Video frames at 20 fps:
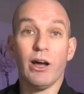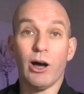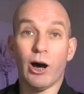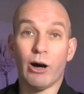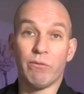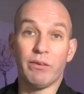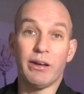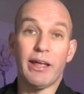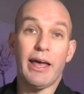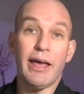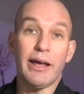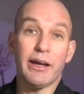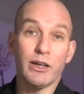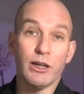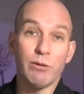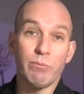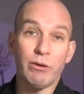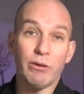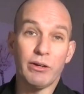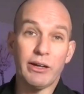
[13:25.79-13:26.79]
of an
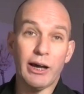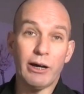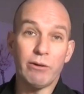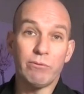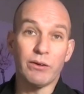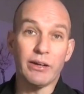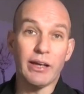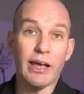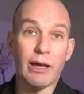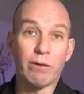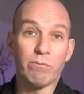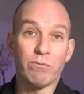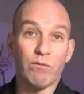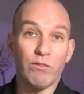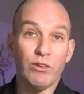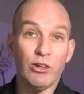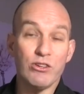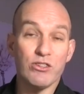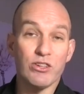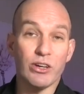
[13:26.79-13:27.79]
economic recovery and
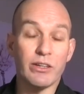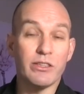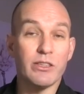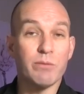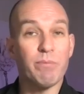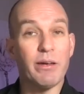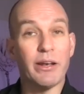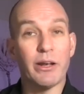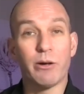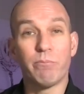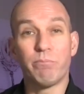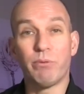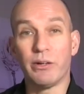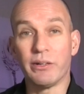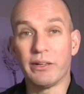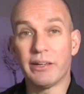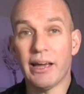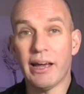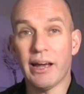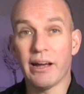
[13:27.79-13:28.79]
future dependent upon
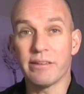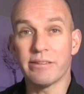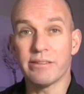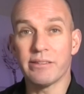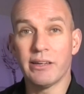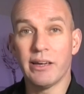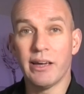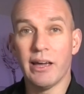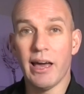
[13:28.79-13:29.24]
gas,